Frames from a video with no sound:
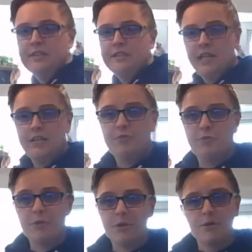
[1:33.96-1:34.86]
today
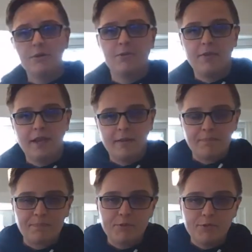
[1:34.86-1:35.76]
for Earth Day.
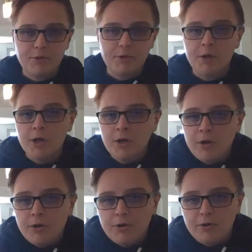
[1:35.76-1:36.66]
So
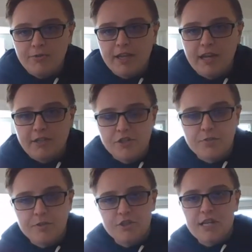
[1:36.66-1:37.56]
Earth Day
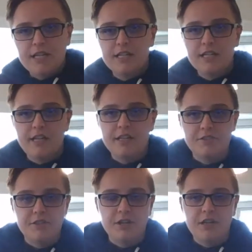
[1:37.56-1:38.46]
actually originated
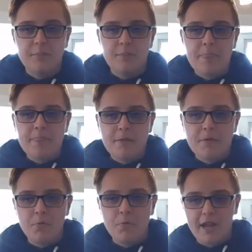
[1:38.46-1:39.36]
as a
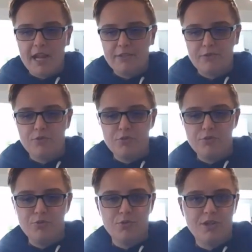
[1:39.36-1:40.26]
way
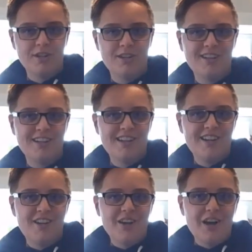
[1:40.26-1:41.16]
to
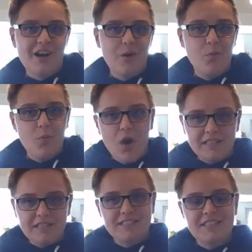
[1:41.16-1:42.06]

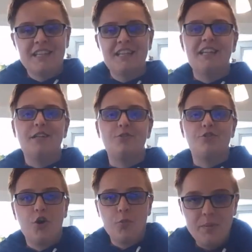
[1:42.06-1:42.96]
want and
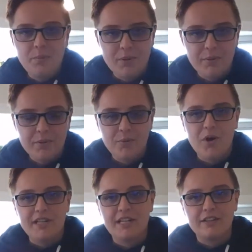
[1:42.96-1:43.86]
show people that we were
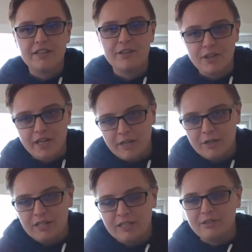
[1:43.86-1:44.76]
wanting cleaner
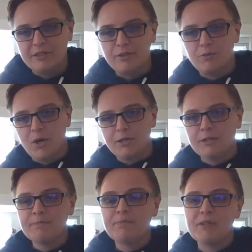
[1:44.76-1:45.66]
air and cleaner
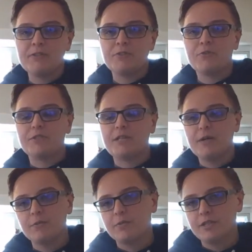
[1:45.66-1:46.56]
water. And so
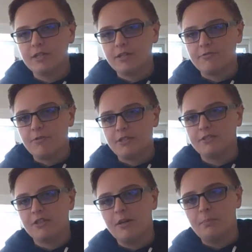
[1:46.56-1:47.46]
today we're really going to
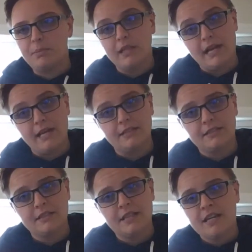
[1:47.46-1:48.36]
focus on
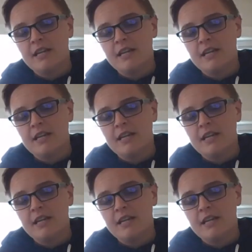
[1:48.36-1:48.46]
plants.